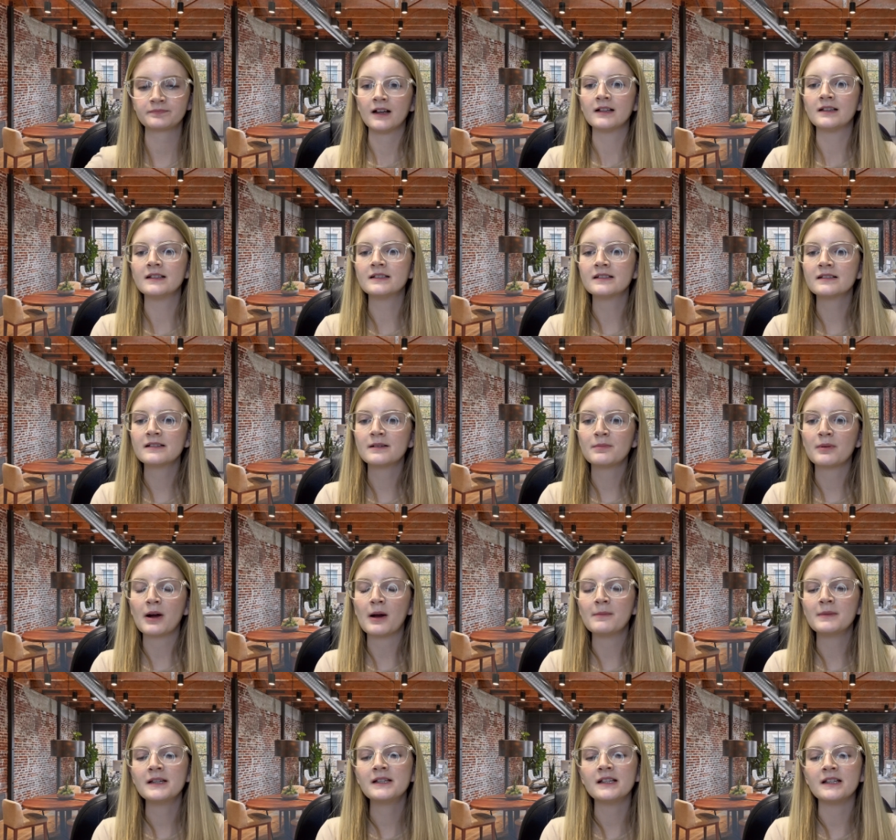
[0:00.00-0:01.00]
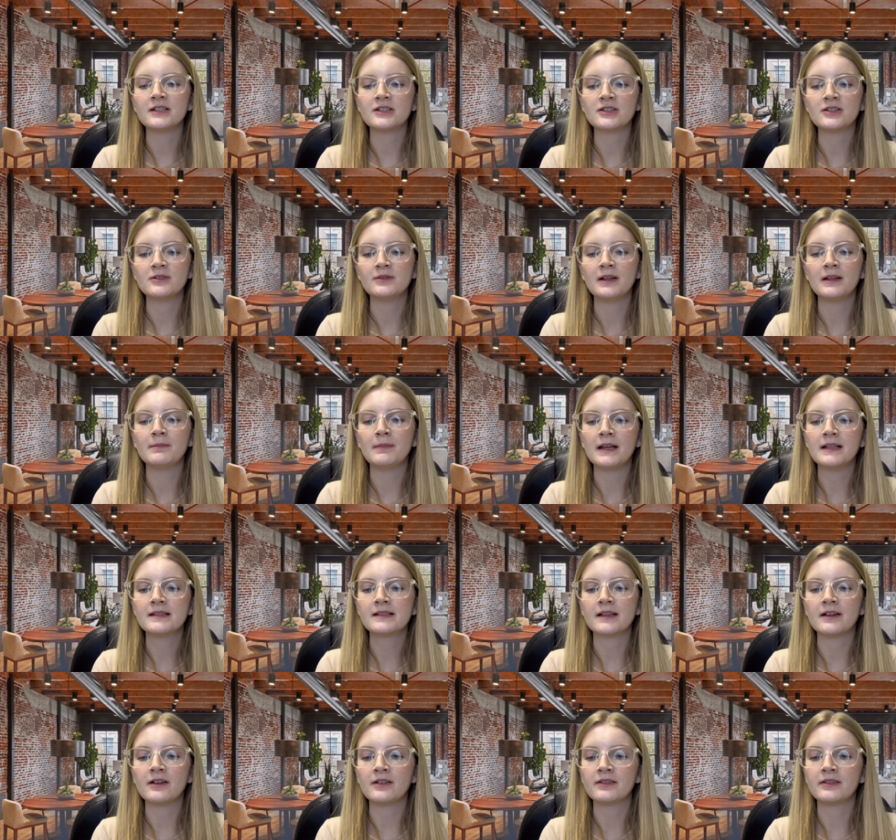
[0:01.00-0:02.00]
This is a prominent issue in men's
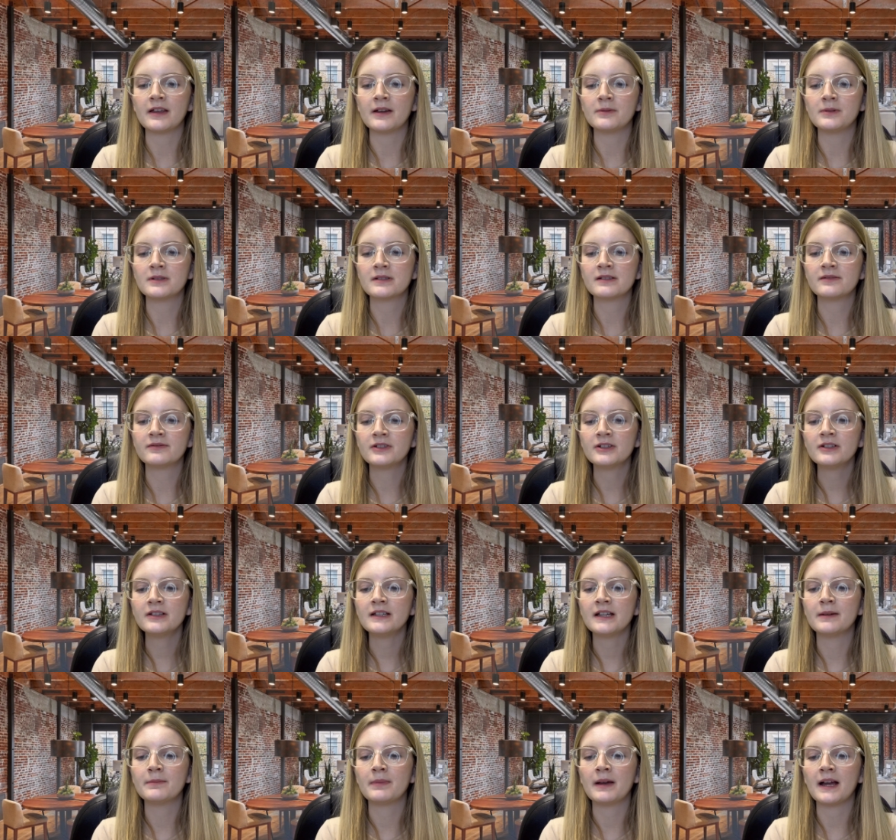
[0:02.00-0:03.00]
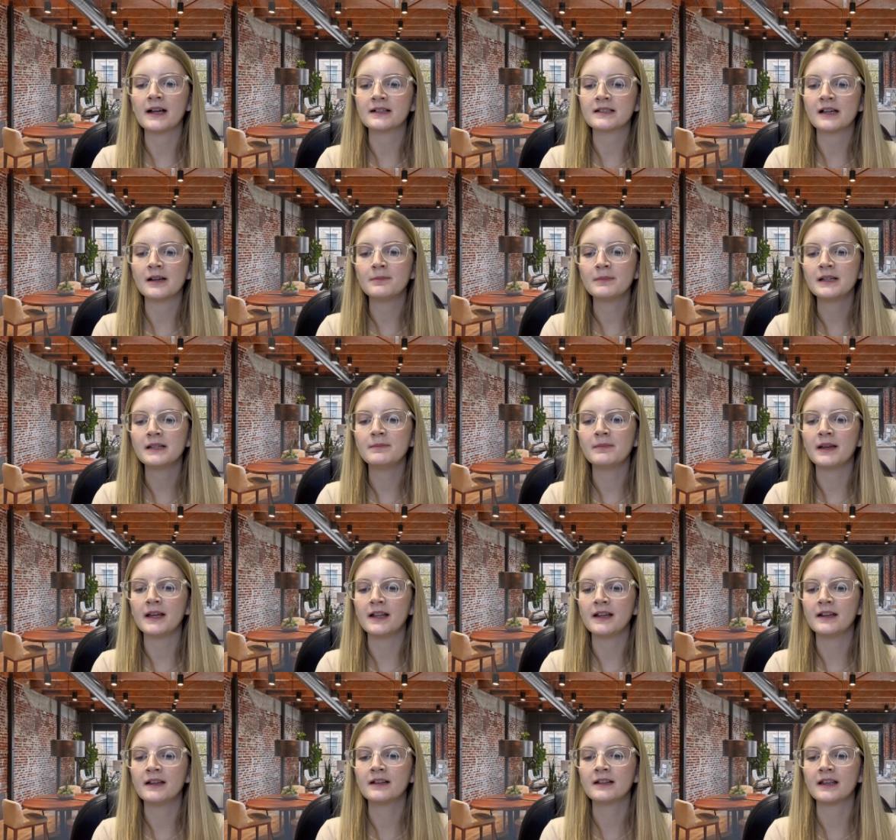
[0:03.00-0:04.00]
health that will severely impact how many
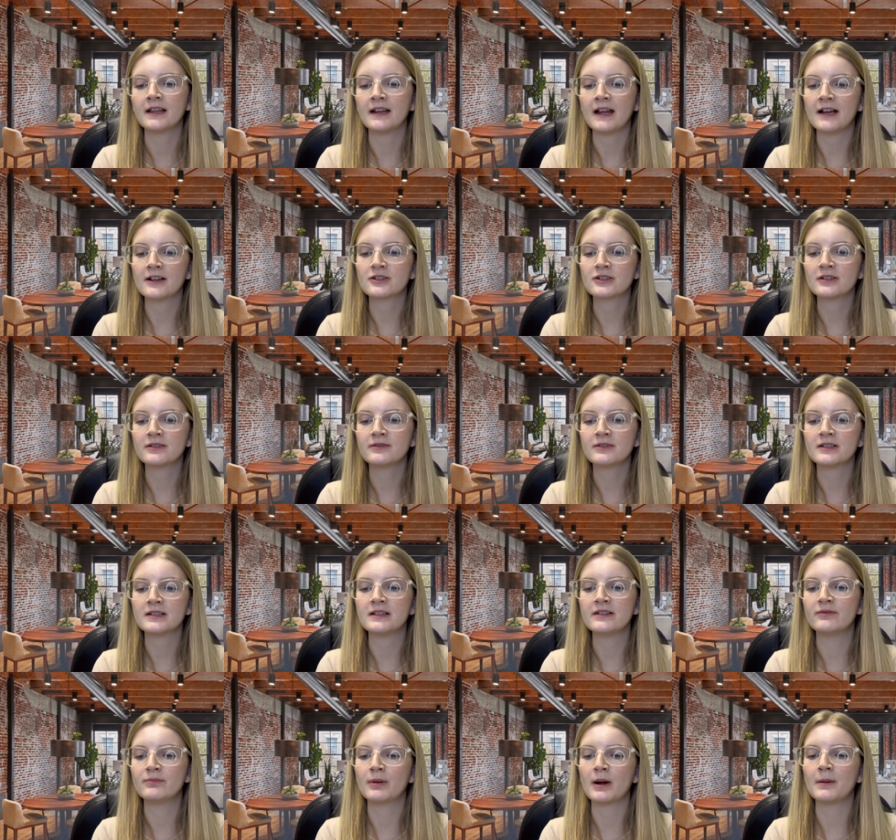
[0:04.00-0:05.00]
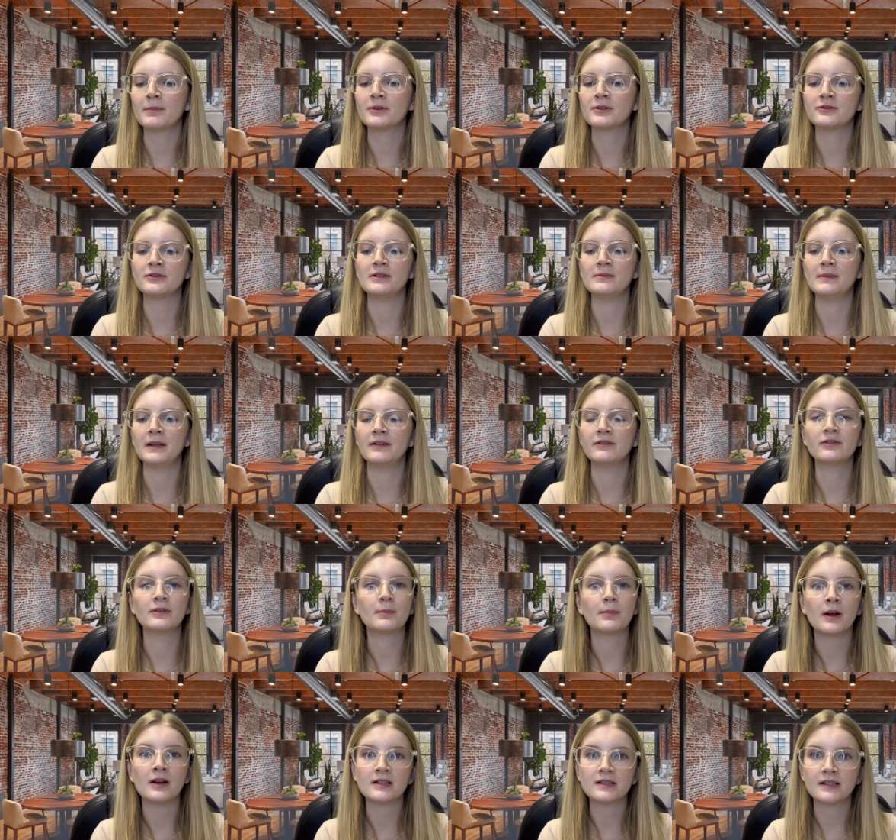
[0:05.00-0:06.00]
men can actually receive proper treatment for
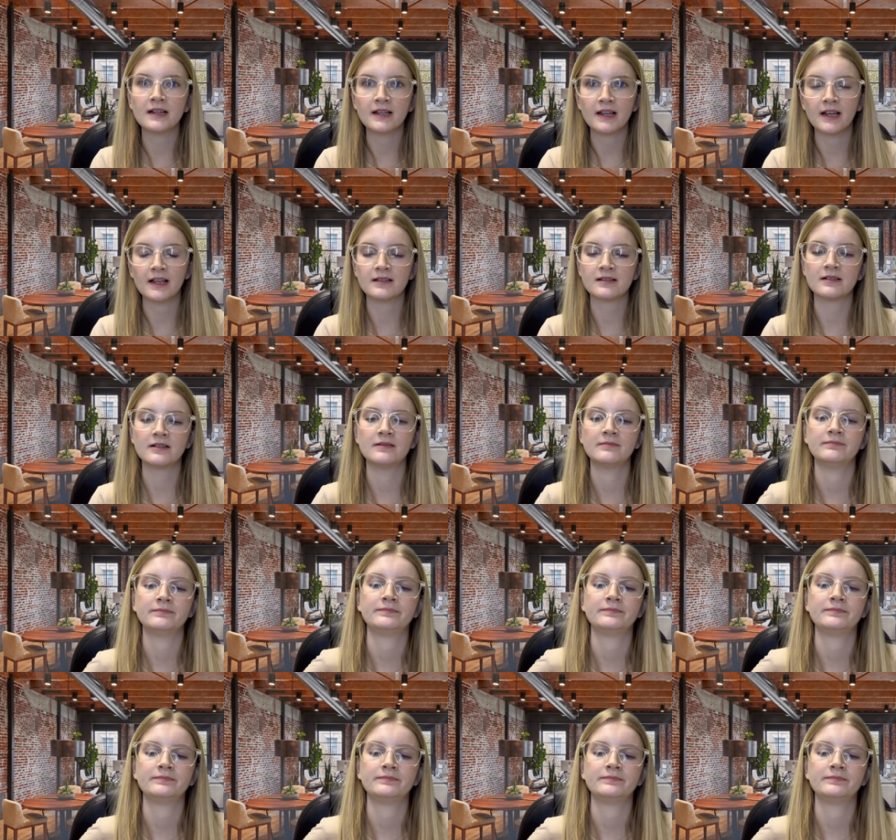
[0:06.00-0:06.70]
prostate cancer.